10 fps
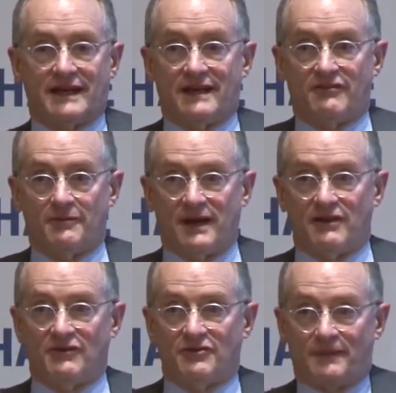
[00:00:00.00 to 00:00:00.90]
and
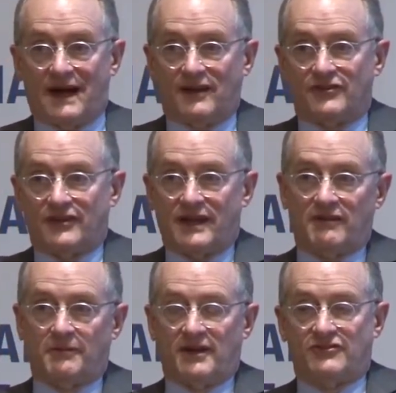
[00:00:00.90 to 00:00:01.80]
everybody responds and
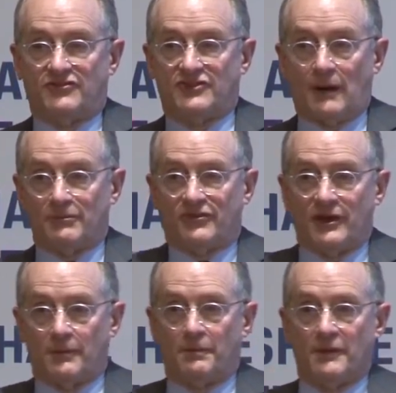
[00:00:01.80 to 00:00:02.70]
everybody dumps
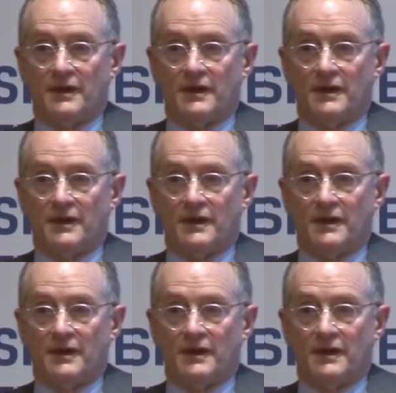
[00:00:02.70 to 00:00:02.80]
their